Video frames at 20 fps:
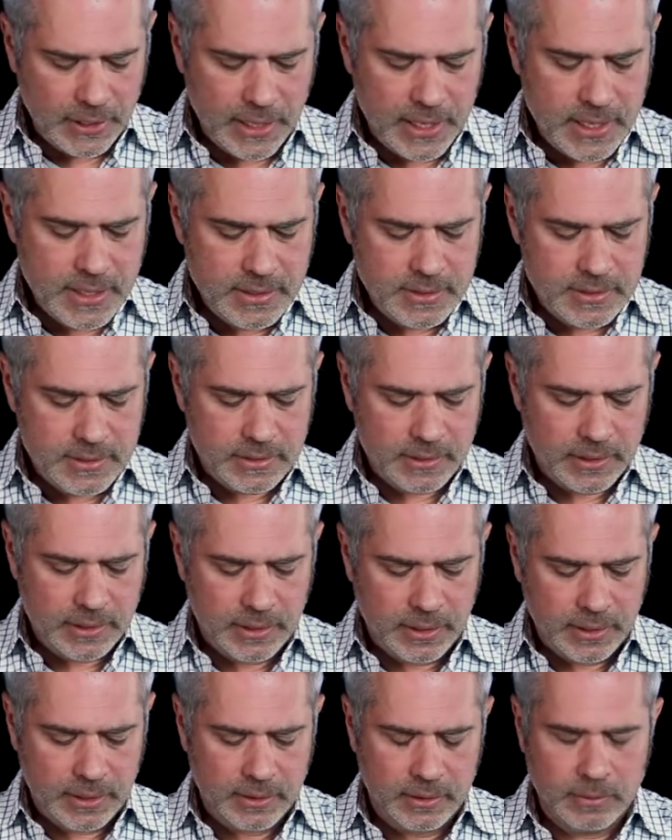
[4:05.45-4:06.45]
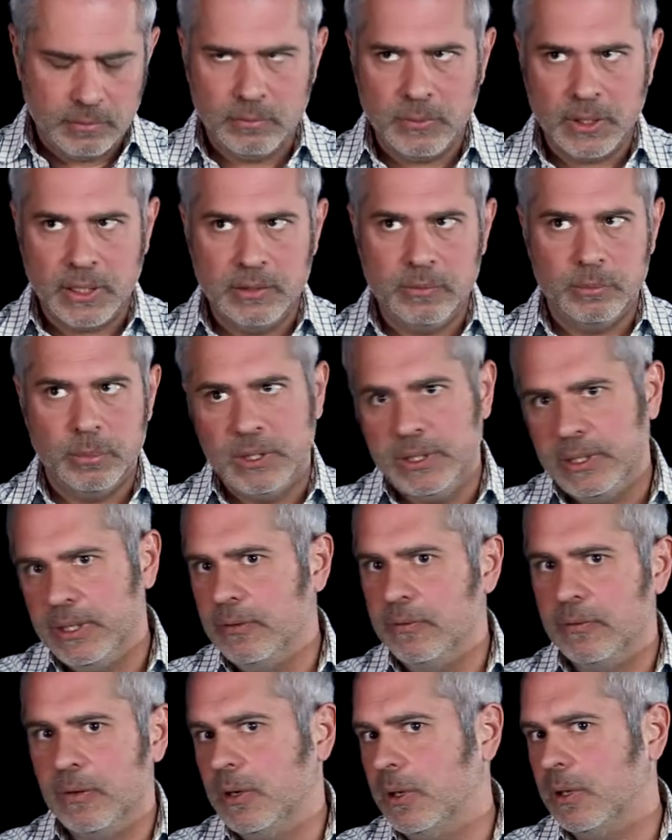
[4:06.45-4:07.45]
And I kind of
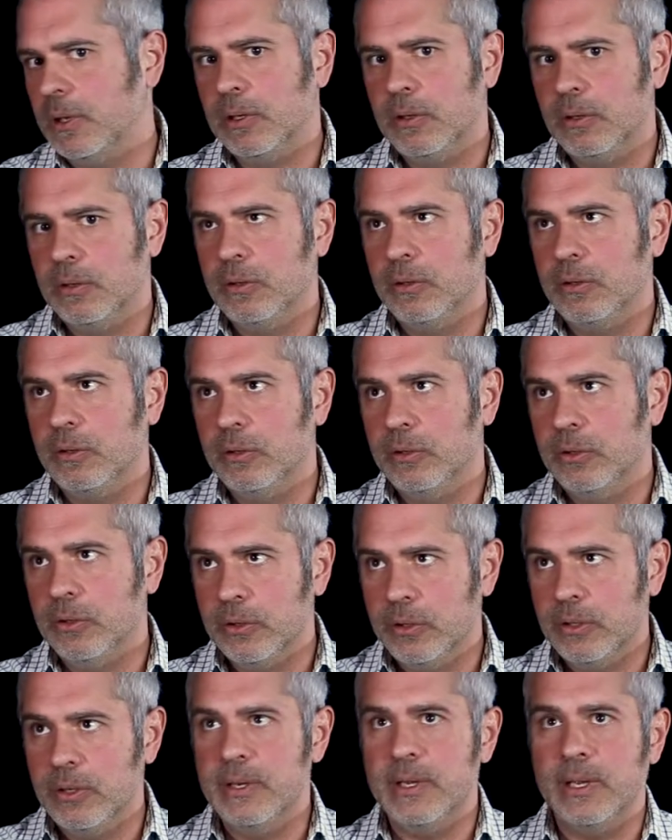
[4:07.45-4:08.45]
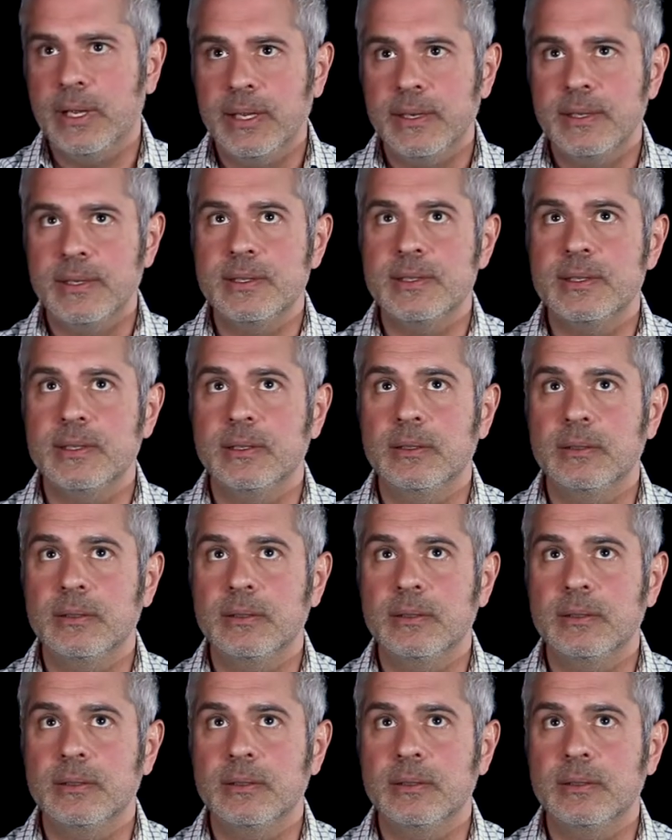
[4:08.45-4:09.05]
believe all good and